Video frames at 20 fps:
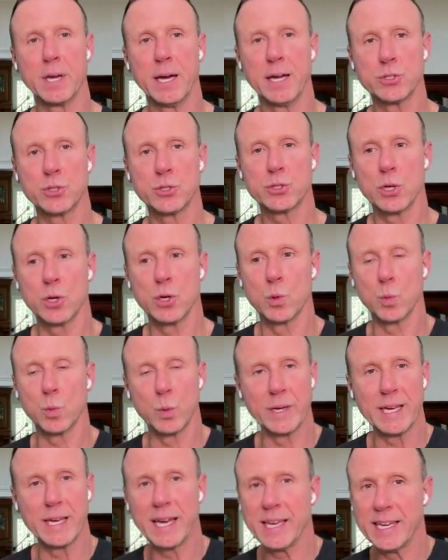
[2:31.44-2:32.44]
And
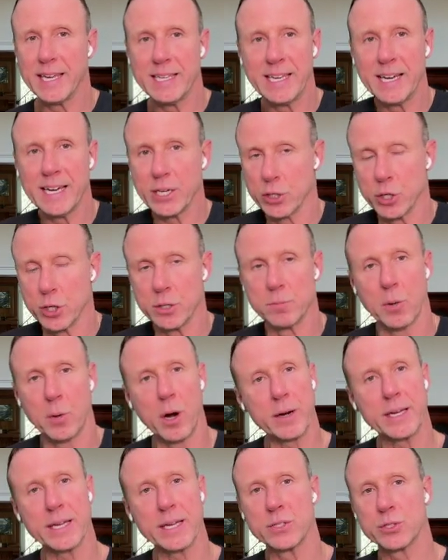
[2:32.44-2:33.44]
so he had a good
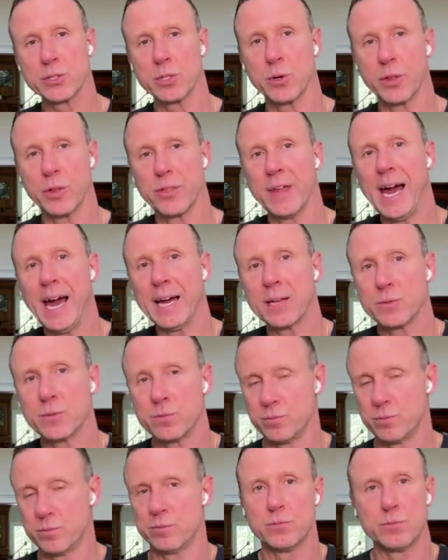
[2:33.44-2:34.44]
market. So that
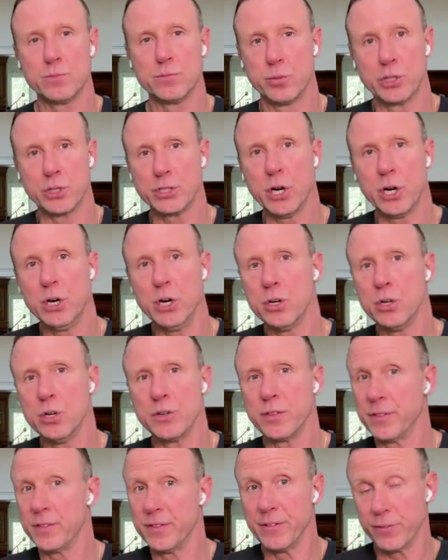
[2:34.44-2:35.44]

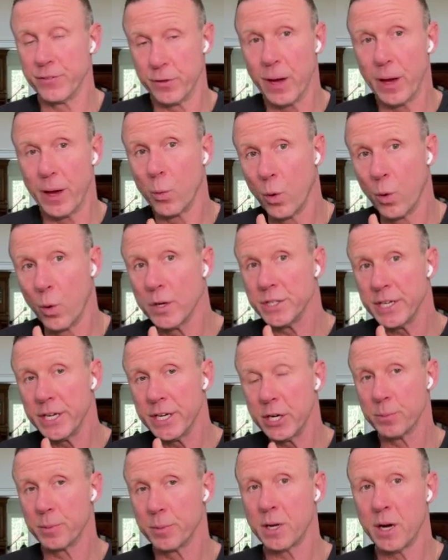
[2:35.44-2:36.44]
return for that 1
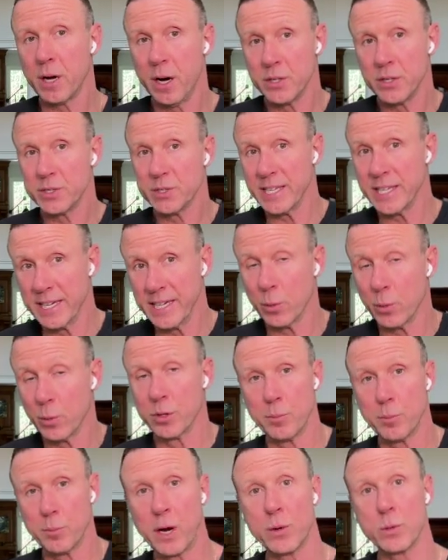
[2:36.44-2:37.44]
year, because he hit it when
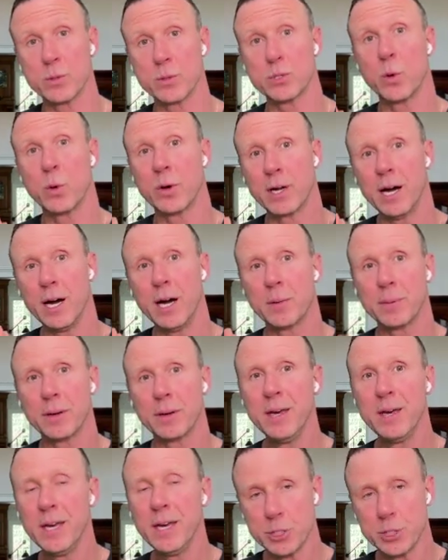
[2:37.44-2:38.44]
the market was going up,
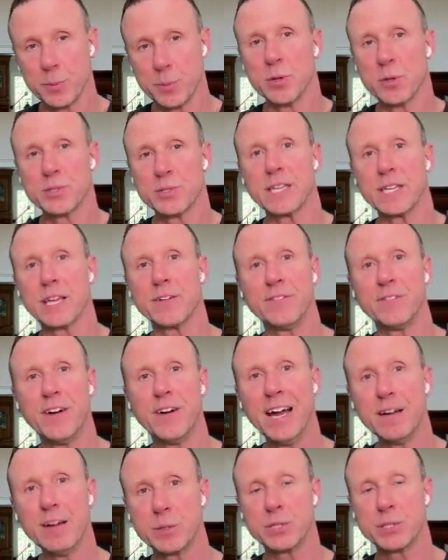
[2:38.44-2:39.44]
as opposed to getting a
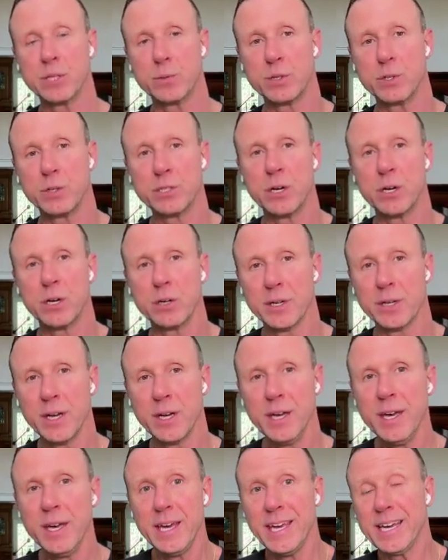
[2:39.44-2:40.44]
5% return,
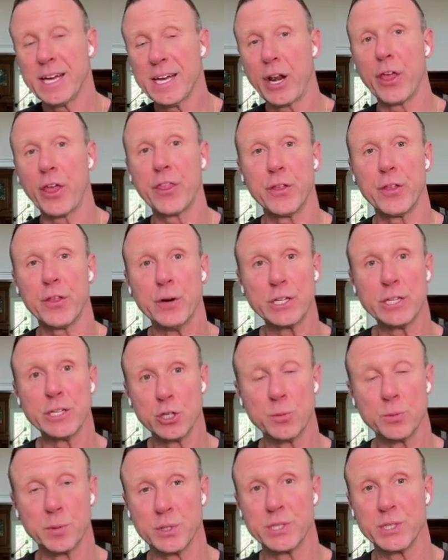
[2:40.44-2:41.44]
he got a
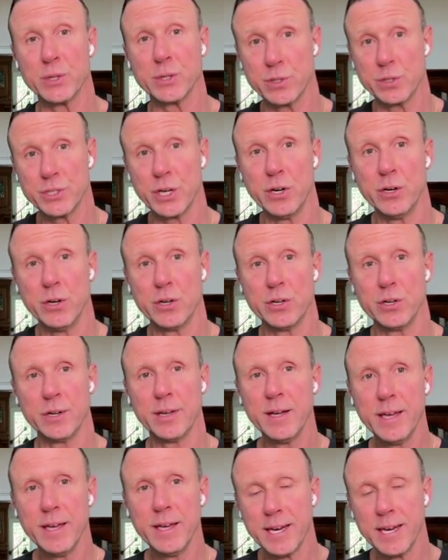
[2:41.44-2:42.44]
32%
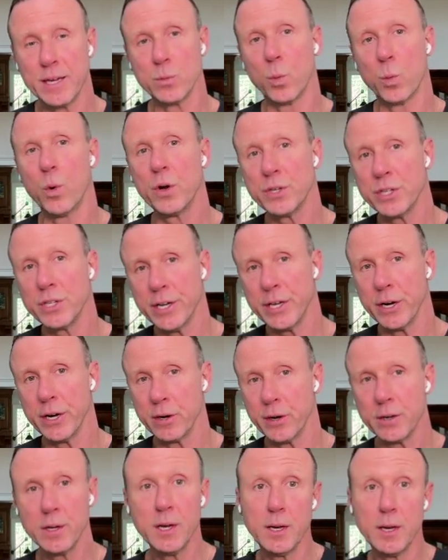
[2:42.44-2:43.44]
return in 1
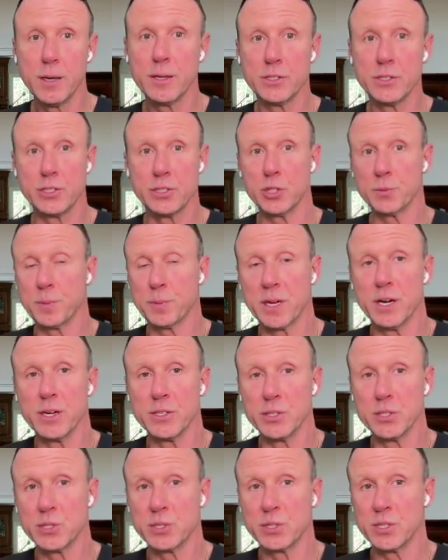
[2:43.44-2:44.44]
year just
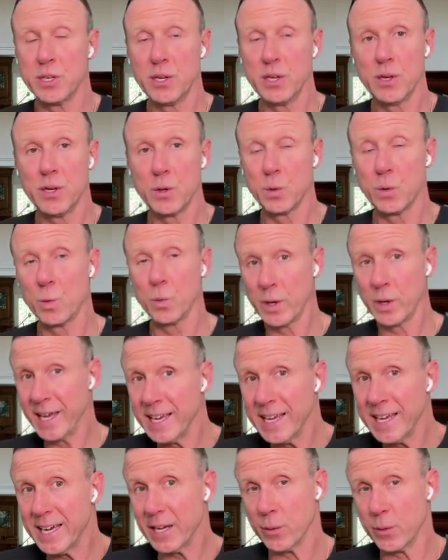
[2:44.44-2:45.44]
because
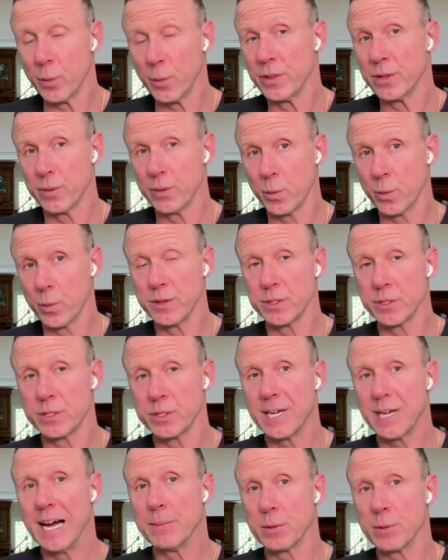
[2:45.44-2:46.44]
he hit it when the
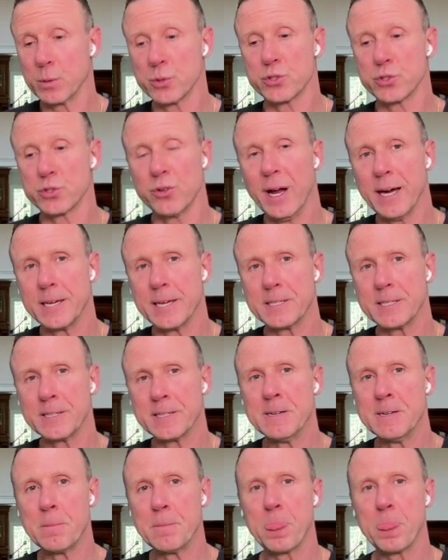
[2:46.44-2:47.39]
timing was right.